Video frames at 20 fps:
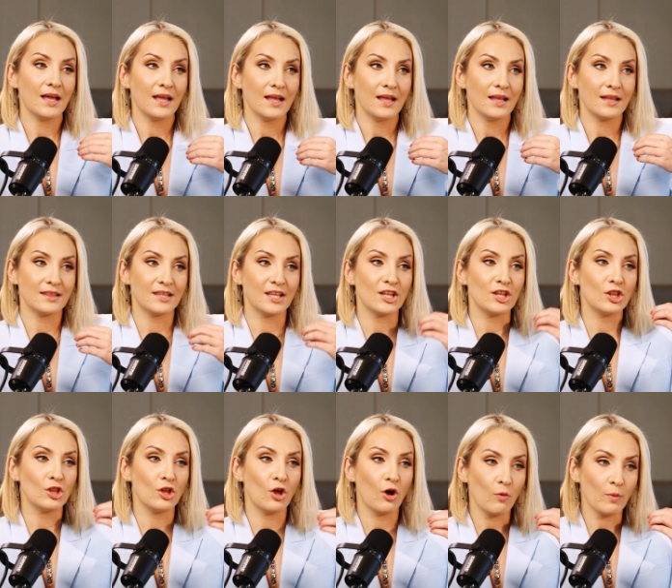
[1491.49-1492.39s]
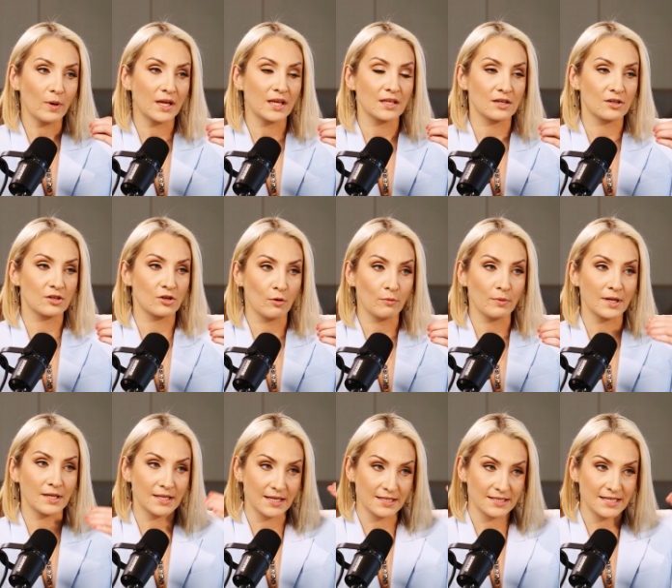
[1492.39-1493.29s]
inner knowing
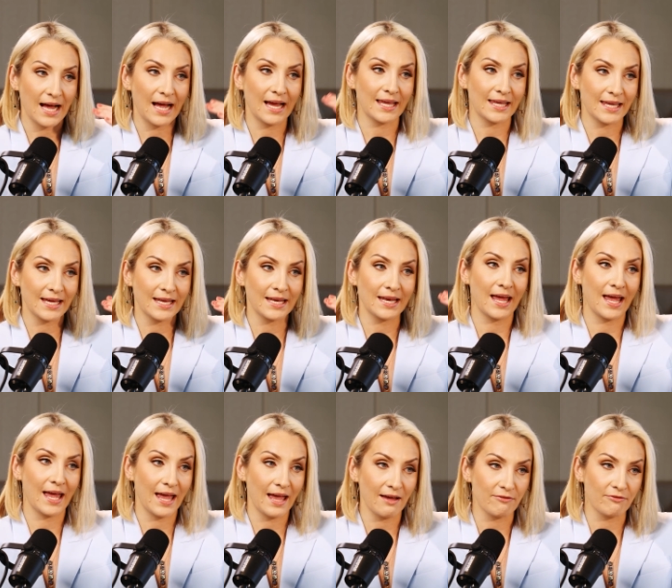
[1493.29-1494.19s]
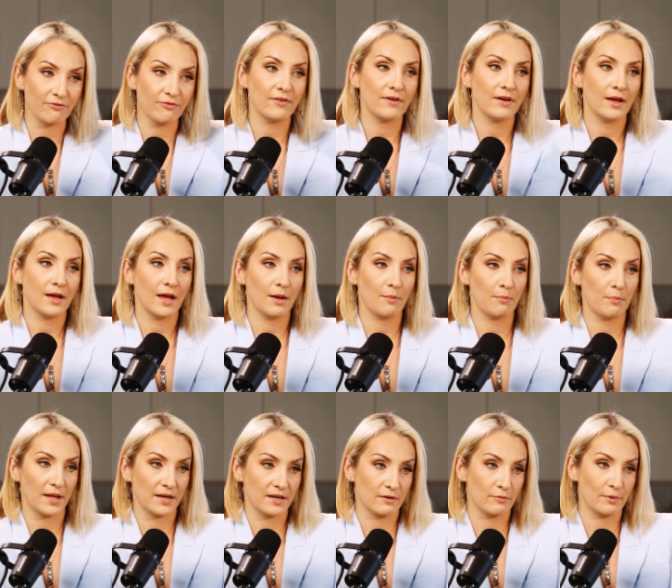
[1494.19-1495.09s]
that I can have a
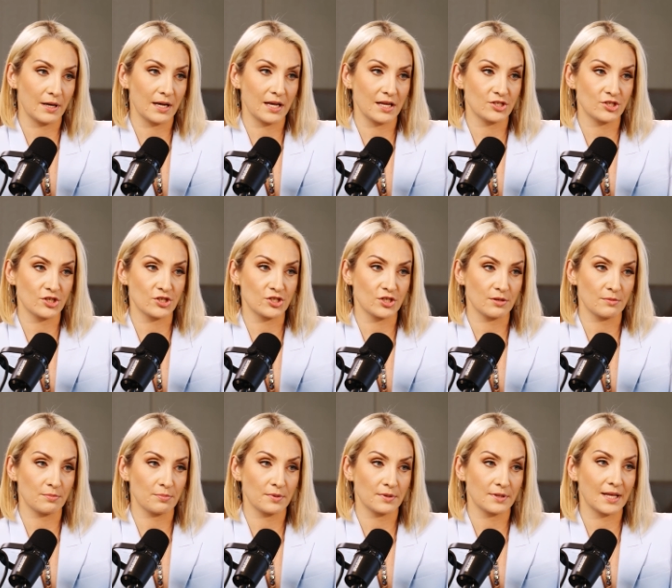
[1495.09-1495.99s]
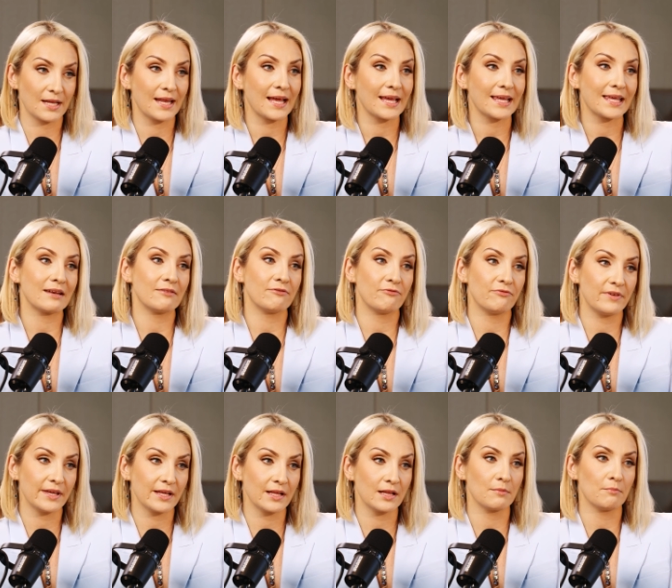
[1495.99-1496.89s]
better relationship, that I can
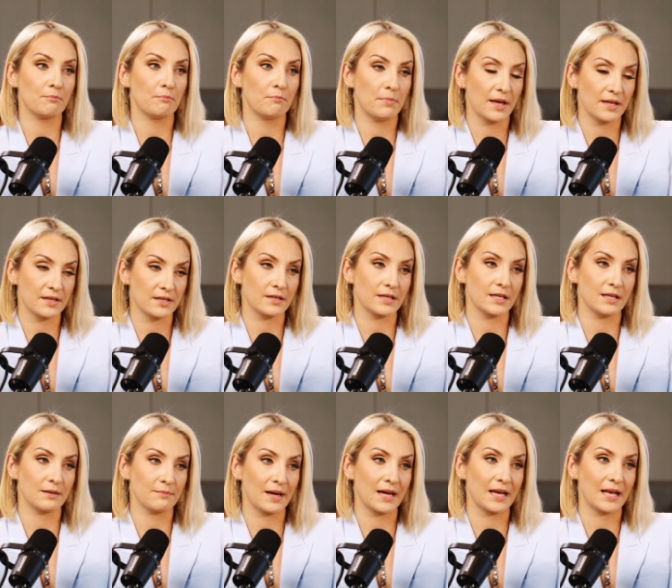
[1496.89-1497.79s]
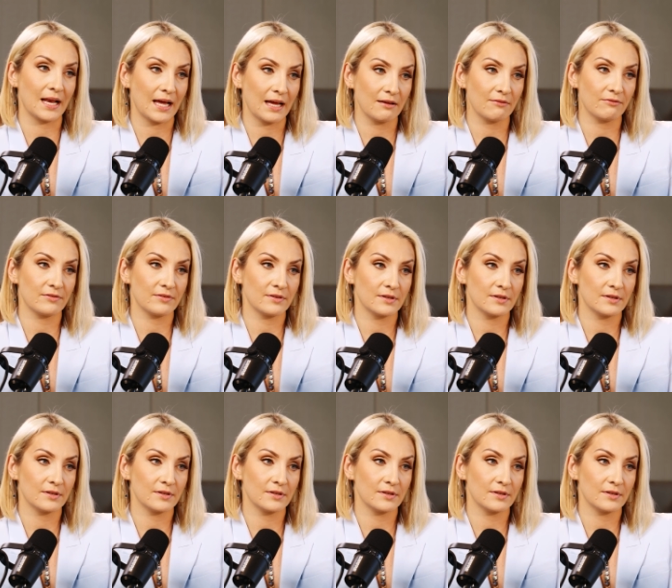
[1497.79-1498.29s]
feel better in my life,